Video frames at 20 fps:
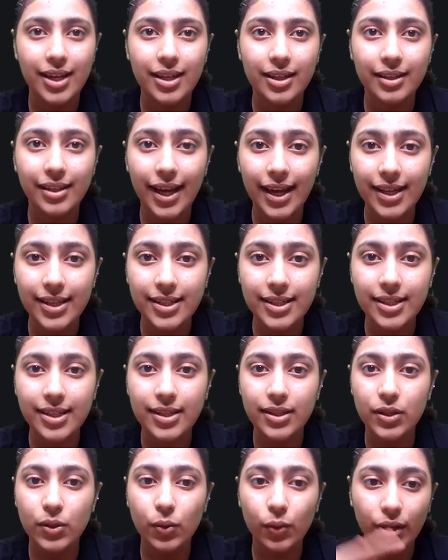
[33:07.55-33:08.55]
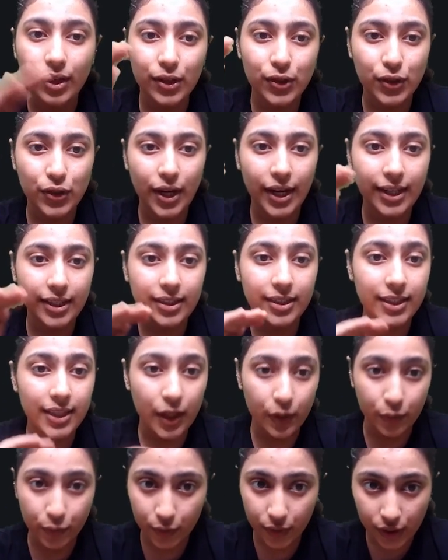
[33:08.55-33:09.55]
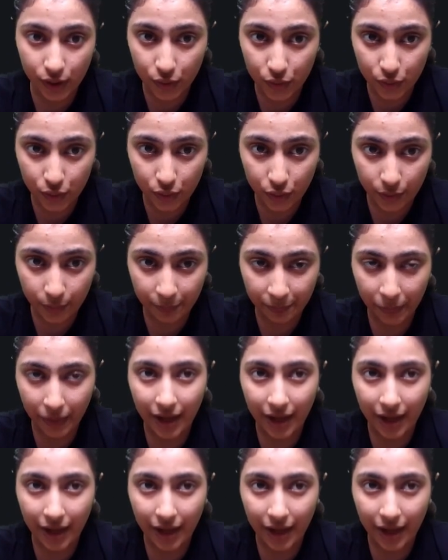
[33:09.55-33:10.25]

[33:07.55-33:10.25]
Next is you can write the definition.